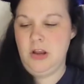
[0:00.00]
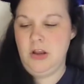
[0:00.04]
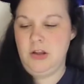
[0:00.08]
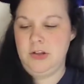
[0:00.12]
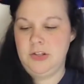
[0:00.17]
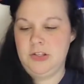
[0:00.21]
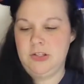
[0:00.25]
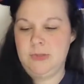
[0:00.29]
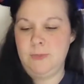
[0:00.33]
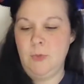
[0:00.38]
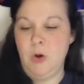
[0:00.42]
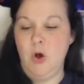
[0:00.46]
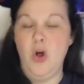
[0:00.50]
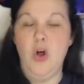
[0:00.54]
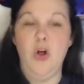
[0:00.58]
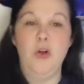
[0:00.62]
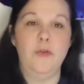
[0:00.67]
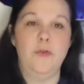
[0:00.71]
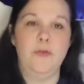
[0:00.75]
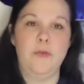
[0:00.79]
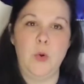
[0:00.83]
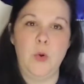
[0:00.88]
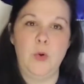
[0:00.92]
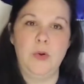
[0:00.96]
small
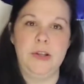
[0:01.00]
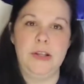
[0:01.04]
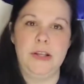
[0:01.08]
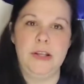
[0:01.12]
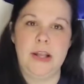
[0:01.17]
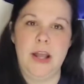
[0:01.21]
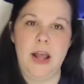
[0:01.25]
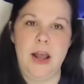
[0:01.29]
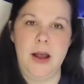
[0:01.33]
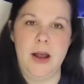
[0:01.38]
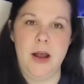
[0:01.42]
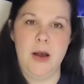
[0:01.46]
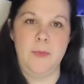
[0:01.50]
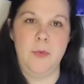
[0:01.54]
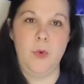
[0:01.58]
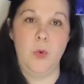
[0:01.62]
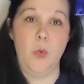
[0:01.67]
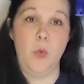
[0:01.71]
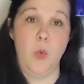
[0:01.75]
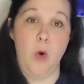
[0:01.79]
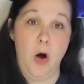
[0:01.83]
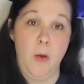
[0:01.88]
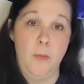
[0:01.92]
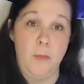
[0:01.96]
folded up
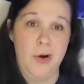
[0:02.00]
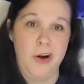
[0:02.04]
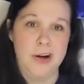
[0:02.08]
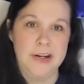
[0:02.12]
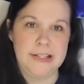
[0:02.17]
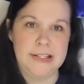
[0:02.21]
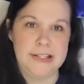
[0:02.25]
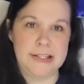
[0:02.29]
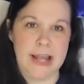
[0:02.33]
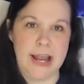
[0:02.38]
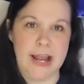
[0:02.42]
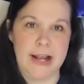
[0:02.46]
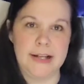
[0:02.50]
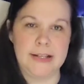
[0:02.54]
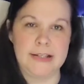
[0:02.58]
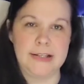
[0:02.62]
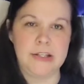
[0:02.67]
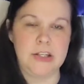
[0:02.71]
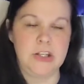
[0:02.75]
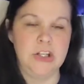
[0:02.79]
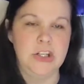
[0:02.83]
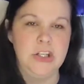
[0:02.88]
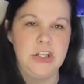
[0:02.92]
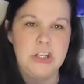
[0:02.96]
Walmart
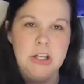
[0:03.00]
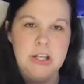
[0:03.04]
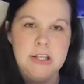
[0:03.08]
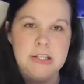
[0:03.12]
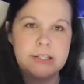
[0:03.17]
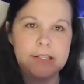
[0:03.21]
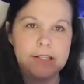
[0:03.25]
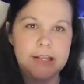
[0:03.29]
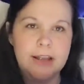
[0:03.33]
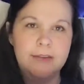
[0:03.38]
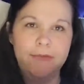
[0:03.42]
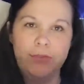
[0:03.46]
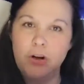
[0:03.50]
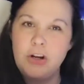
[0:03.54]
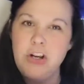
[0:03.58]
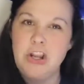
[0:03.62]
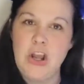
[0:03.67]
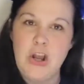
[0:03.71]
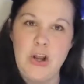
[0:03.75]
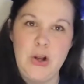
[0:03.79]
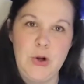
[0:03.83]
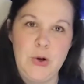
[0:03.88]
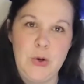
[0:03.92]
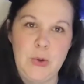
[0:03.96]
sacks. You just never
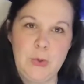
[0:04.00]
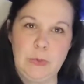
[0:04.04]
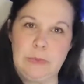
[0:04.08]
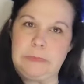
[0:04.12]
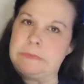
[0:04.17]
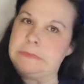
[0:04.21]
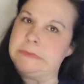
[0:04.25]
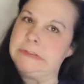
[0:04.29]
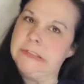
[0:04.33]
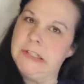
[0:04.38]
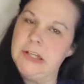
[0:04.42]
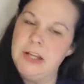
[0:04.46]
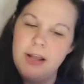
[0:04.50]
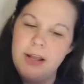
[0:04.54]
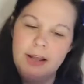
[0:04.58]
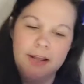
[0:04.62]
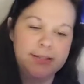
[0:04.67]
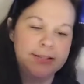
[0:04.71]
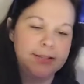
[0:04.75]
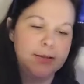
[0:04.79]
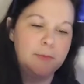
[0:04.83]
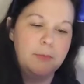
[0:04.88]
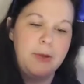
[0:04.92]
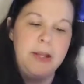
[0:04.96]
know.
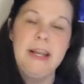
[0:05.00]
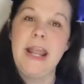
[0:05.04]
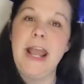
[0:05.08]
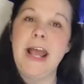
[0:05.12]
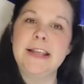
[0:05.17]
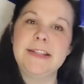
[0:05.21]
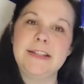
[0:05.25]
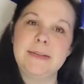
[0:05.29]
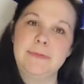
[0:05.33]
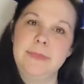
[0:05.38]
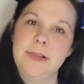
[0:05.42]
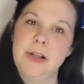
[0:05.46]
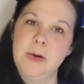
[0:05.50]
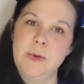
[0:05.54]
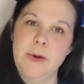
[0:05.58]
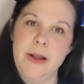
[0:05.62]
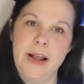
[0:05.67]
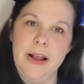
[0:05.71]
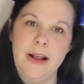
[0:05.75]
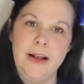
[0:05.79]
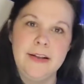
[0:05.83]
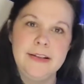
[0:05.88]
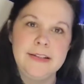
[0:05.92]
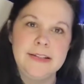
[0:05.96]
Somebody has a
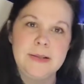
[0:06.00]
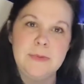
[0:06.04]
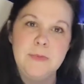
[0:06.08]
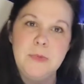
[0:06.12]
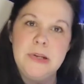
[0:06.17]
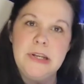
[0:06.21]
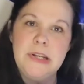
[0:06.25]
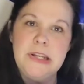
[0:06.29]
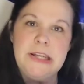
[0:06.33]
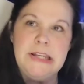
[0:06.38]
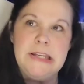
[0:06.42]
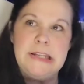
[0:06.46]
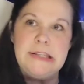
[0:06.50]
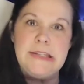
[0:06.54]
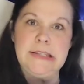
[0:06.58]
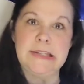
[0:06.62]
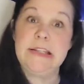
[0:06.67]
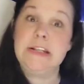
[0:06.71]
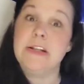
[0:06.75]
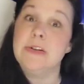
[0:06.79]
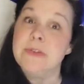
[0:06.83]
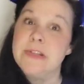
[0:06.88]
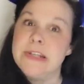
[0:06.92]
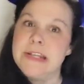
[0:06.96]
blowout, somebody,
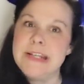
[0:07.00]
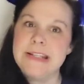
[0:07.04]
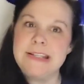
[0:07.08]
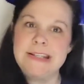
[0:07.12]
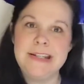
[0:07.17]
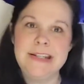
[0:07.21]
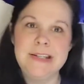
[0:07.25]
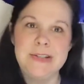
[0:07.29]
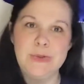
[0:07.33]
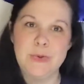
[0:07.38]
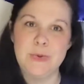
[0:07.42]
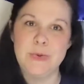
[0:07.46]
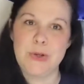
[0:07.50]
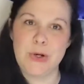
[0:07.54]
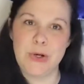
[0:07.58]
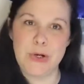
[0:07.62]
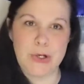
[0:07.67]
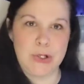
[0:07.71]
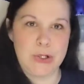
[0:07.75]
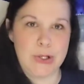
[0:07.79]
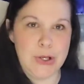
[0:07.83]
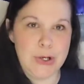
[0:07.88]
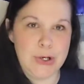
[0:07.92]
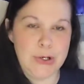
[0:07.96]
you know, TTs through their
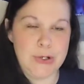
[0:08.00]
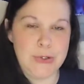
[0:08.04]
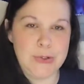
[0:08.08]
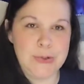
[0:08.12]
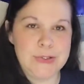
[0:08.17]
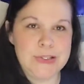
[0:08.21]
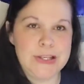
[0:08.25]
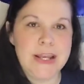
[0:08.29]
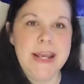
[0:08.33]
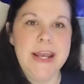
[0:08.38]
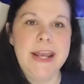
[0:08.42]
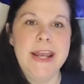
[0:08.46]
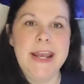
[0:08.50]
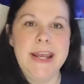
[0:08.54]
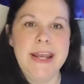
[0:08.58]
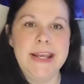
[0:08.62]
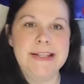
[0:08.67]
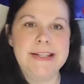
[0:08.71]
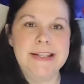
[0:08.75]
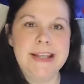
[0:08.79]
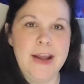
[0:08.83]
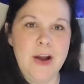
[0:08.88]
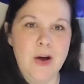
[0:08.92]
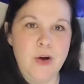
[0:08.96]
clothes.
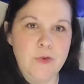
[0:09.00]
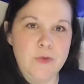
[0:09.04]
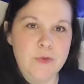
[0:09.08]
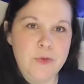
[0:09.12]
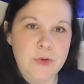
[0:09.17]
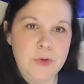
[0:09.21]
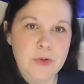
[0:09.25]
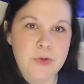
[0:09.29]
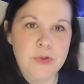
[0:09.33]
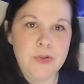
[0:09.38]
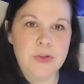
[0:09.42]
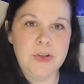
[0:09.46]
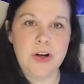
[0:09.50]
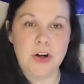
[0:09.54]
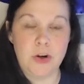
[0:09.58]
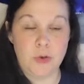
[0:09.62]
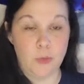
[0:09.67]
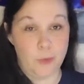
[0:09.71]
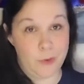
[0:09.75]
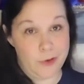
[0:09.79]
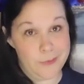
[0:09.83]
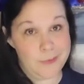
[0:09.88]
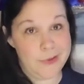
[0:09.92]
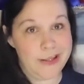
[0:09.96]
It's helpful, or
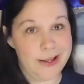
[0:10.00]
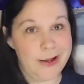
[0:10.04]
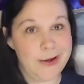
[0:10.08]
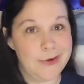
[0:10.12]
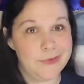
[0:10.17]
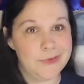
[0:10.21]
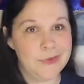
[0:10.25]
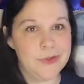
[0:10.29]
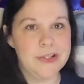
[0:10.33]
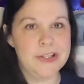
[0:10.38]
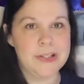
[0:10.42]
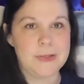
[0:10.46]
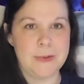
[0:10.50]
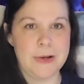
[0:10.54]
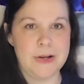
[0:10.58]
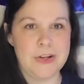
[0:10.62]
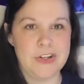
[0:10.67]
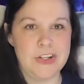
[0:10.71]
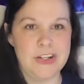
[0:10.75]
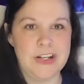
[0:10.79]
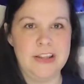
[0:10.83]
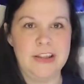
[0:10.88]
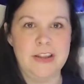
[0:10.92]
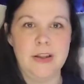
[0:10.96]
will be helpful,
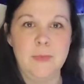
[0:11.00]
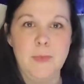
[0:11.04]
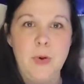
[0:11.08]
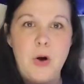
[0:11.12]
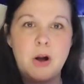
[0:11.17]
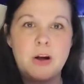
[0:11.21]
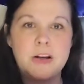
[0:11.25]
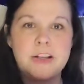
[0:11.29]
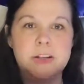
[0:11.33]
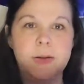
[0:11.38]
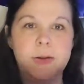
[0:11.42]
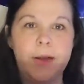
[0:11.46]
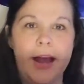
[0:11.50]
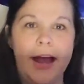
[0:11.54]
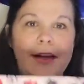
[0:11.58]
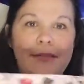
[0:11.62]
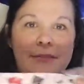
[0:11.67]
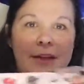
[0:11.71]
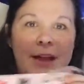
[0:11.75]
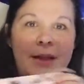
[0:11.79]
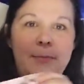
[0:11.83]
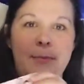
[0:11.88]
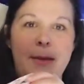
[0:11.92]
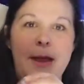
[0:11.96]
especially in the park, to have
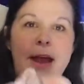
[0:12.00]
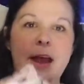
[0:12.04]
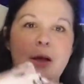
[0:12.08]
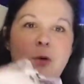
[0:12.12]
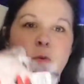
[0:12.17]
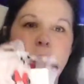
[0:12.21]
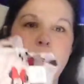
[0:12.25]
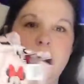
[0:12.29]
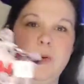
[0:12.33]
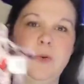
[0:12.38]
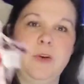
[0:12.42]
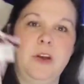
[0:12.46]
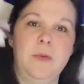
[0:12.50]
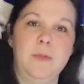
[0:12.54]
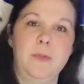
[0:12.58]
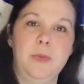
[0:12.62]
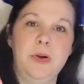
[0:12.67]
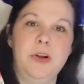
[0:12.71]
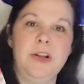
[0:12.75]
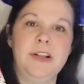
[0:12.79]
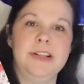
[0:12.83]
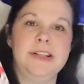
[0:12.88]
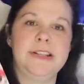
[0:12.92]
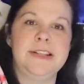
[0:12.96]
a bag where you can
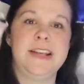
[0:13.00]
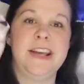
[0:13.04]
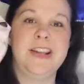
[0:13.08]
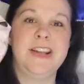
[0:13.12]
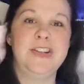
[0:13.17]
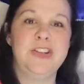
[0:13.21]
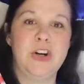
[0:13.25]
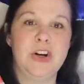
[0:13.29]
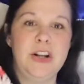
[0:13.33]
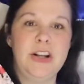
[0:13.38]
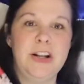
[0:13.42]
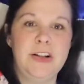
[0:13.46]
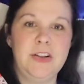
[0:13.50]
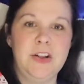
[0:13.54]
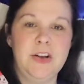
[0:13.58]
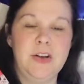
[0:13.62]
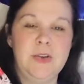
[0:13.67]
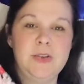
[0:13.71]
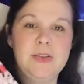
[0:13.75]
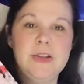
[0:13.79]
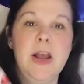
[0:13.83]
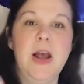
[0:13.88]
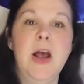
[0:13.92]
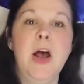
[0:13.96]
put said dirty
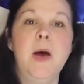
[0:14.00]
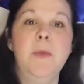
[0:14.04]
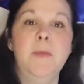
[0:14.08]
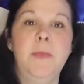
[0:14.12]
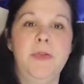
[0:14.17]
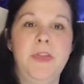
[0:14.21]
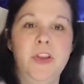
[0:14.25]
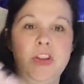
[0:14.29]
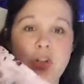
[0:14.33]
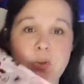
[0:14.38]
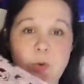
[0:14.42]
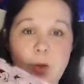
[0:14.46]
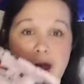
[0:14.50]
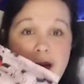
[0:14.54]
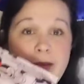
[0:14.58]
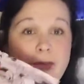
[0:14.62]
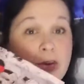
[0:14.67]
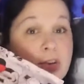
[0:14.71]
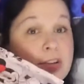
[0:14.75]
clothes, but that you have